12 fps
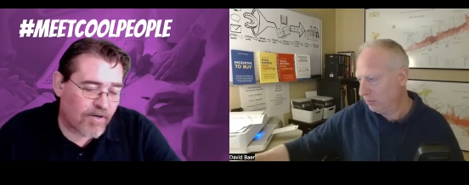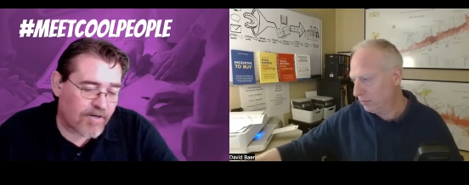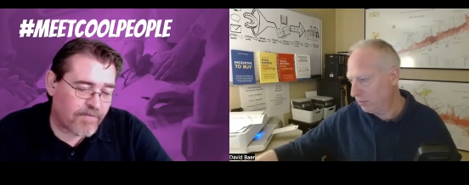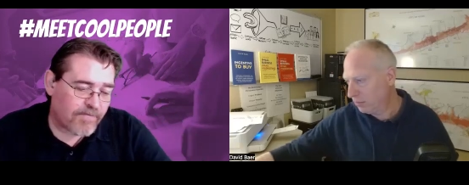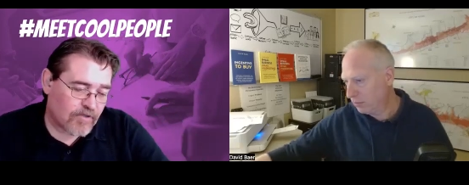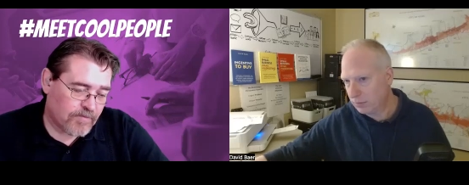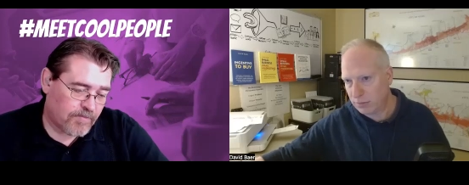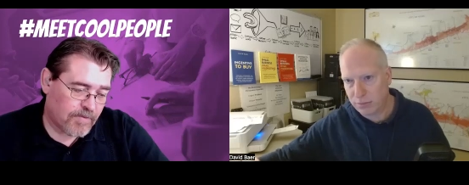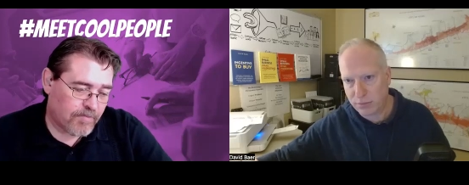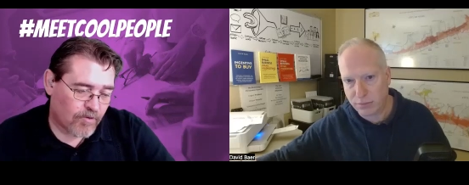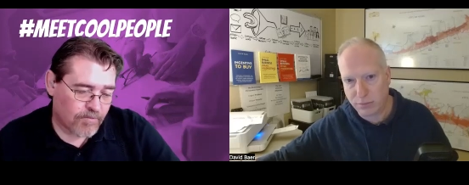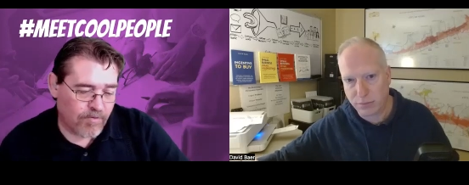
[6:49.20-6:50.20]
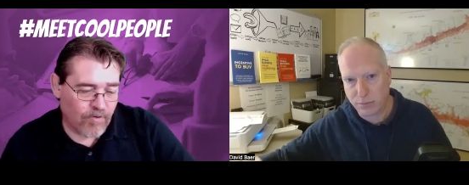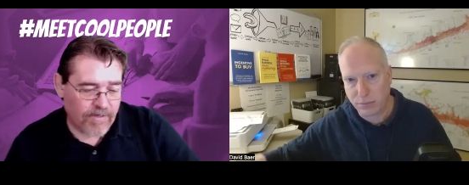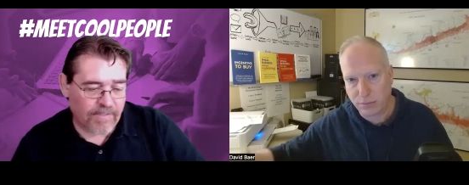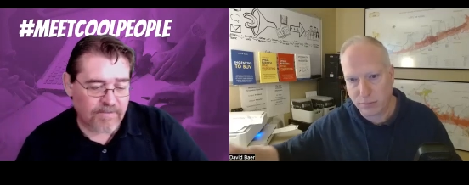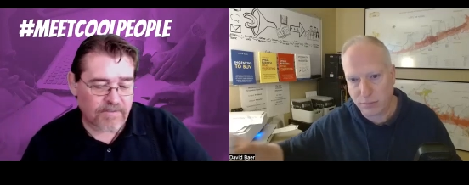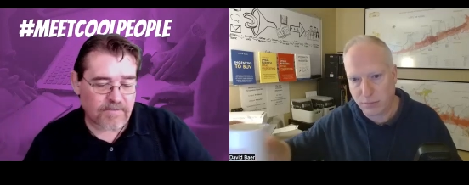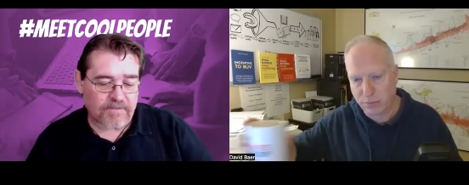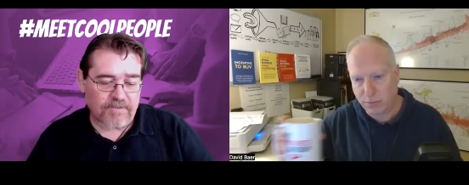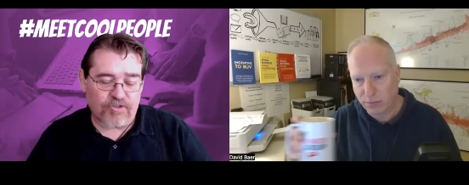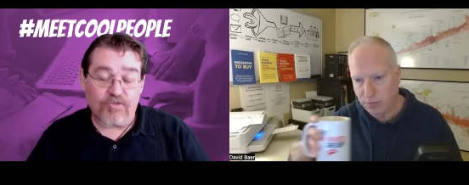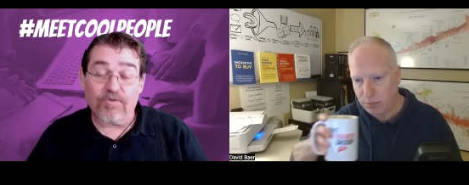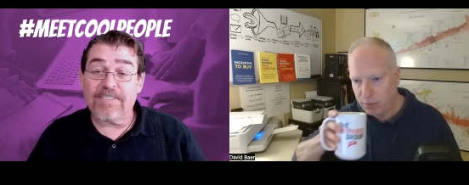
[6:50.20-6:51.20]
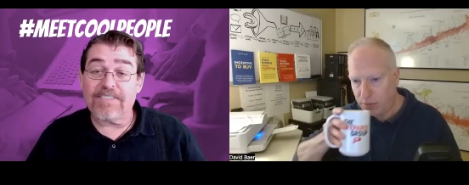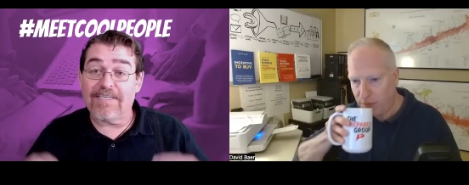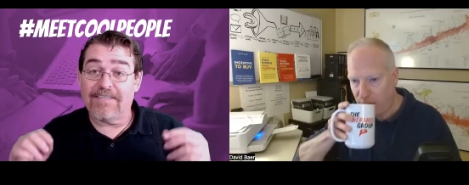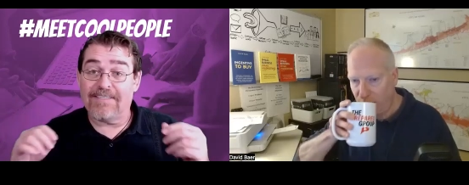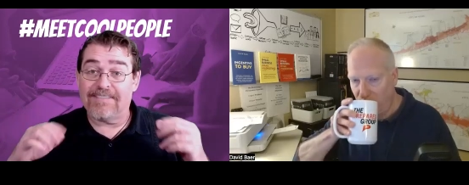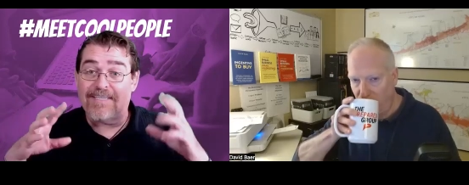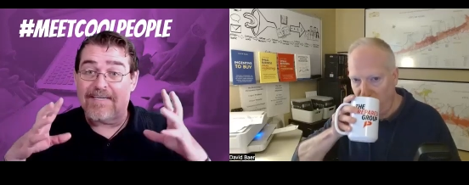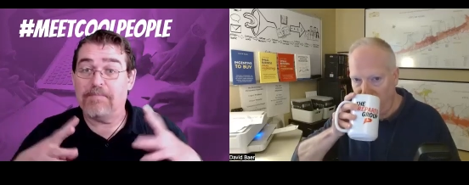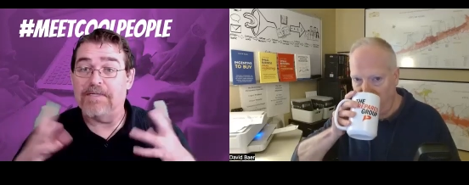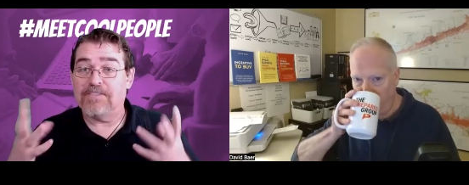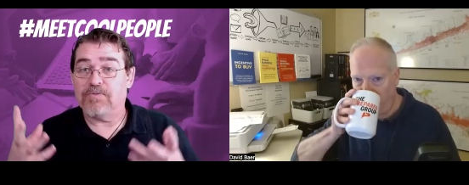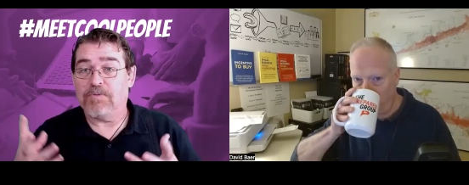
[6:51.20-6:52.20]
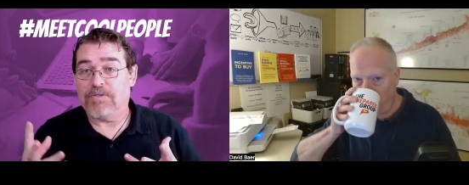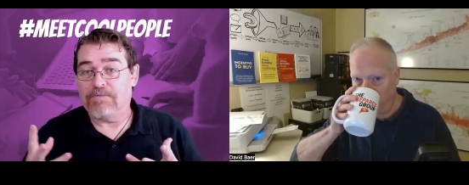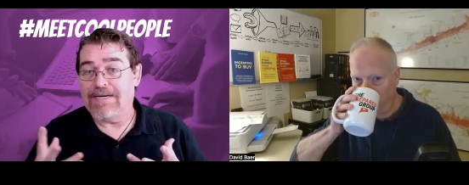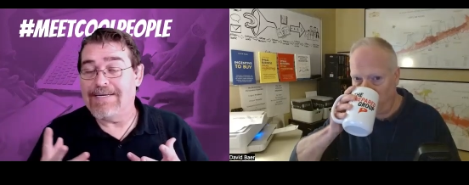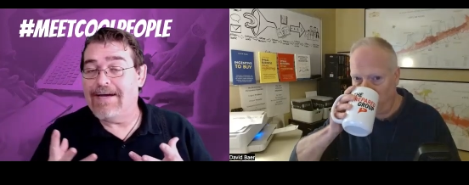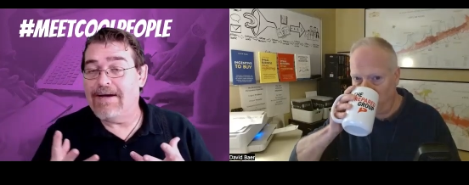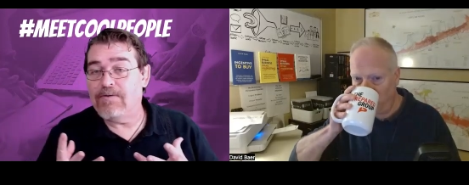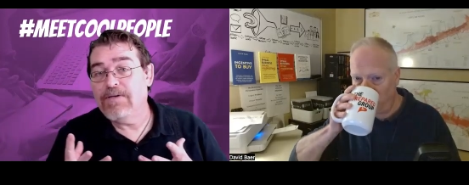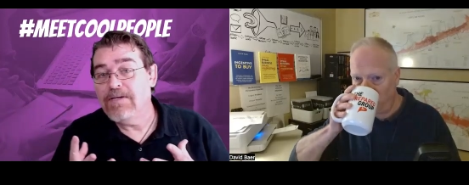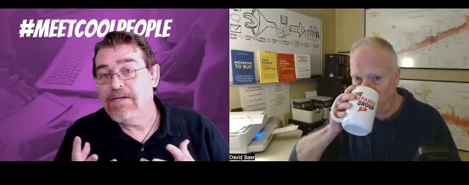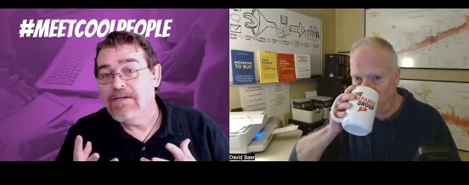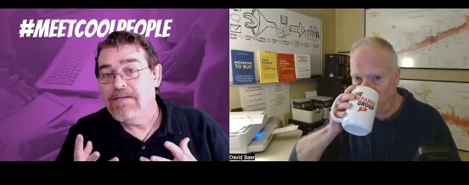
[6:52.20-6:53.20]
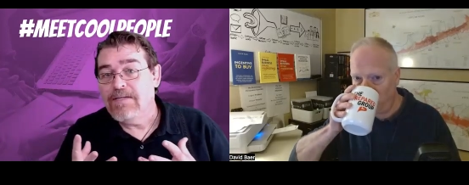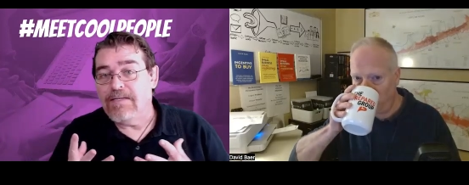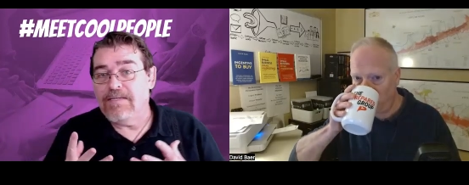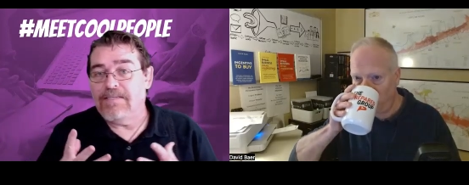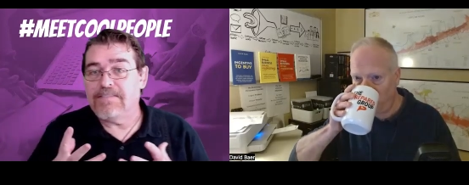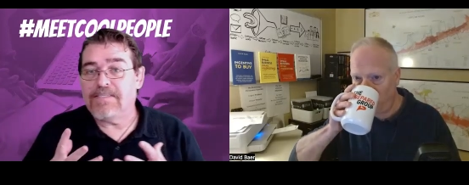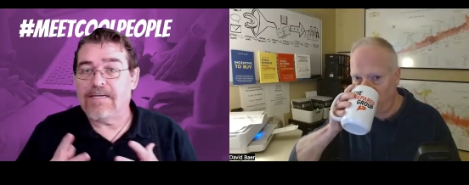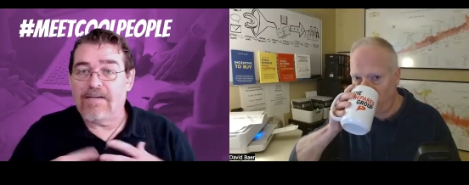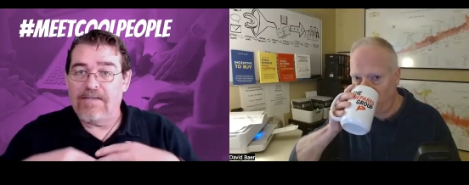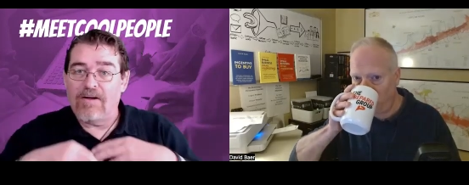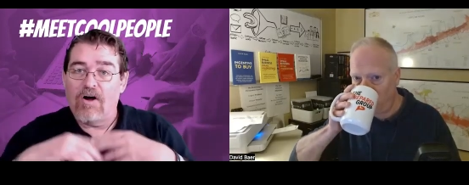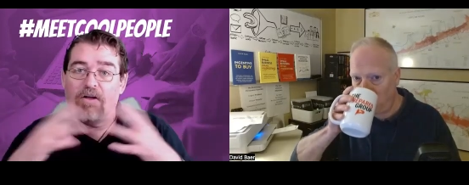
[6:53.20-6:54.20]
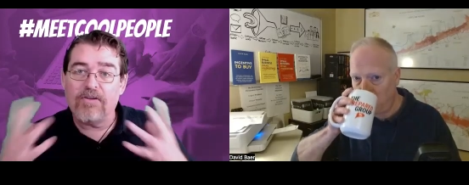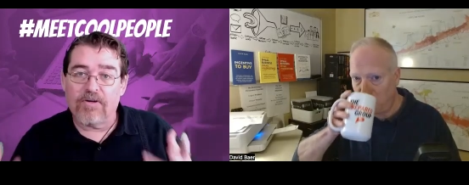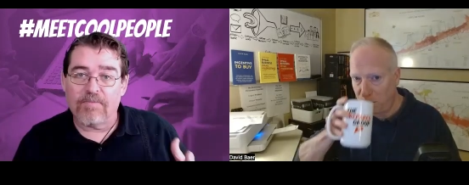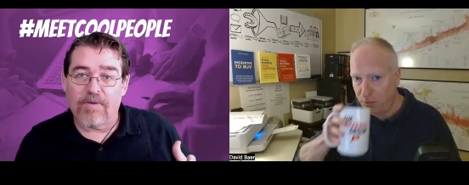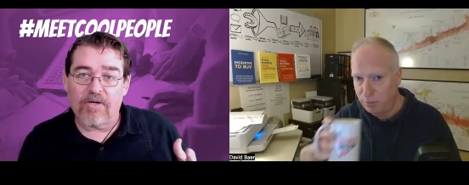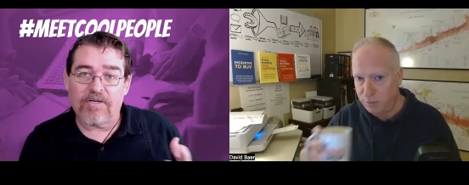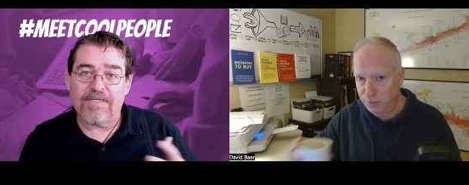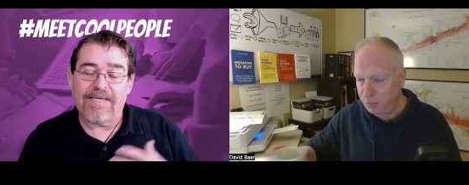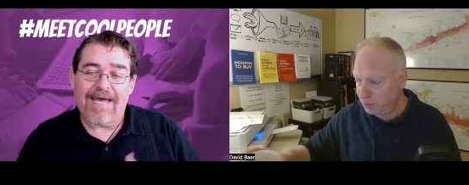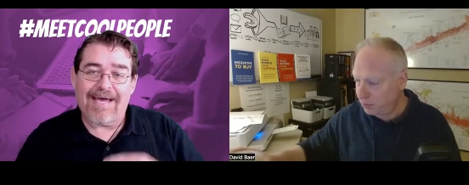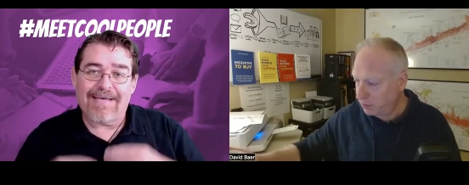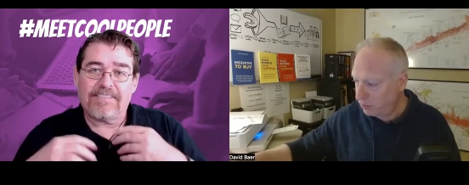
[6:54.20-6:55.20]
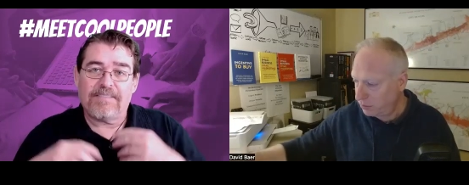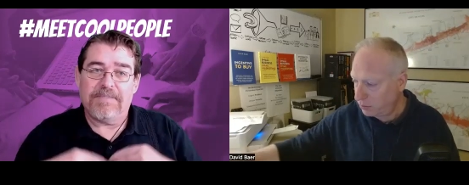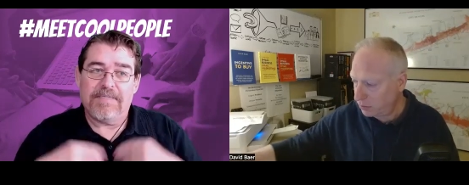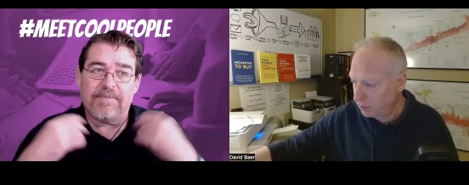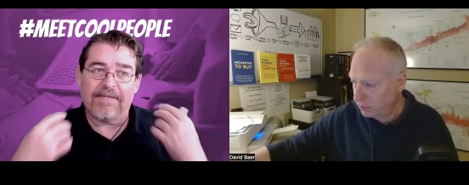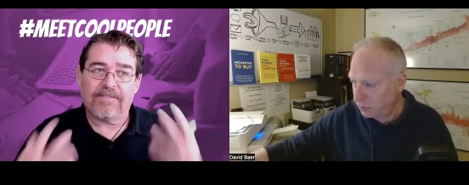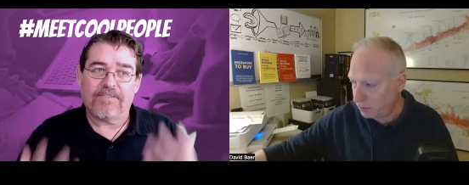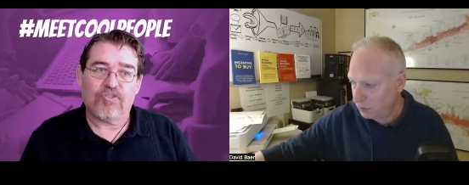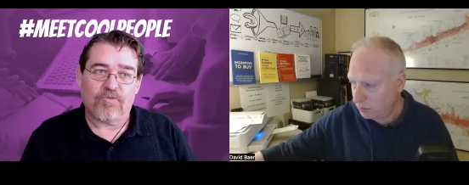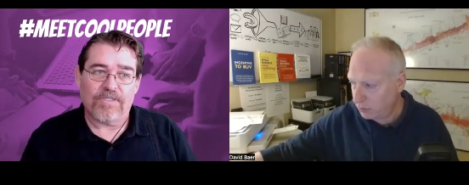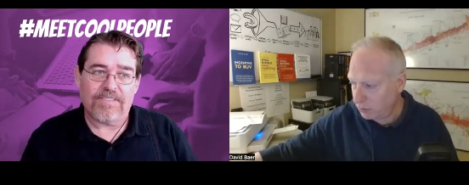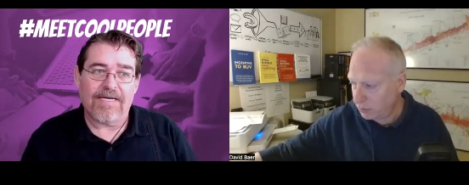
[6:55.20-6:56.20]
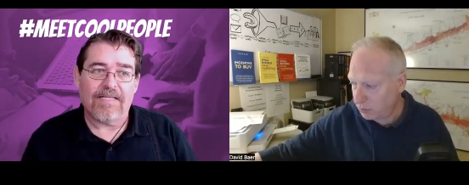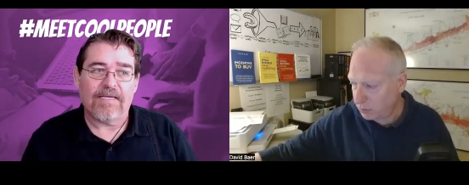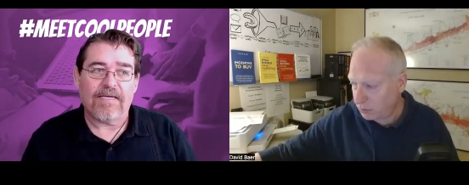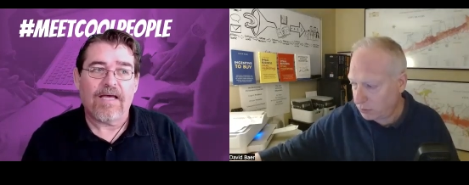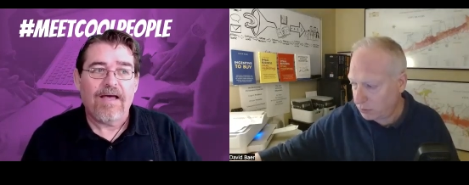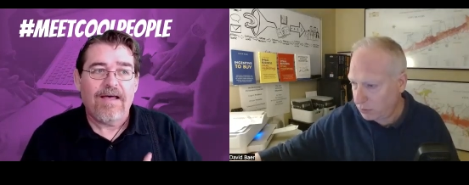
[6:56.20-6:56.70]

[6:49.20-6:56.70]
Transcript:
Speaker 1: up a very important point, because the storytelling is like a buzzword right now, is that in all your marketing, it has to be about the storytelling.